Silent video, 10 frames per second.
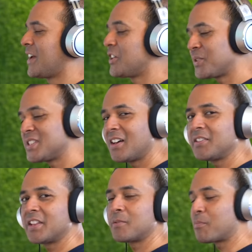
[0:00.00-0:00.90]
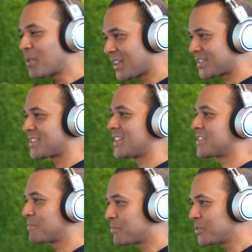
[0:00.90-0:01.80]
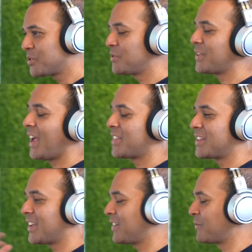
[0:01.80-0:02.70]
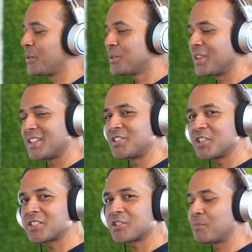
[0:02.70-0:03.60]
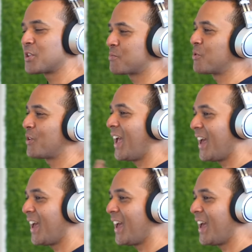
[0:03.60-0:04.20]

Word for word: Now you can tell that the presence has improved and the vocal is just so much more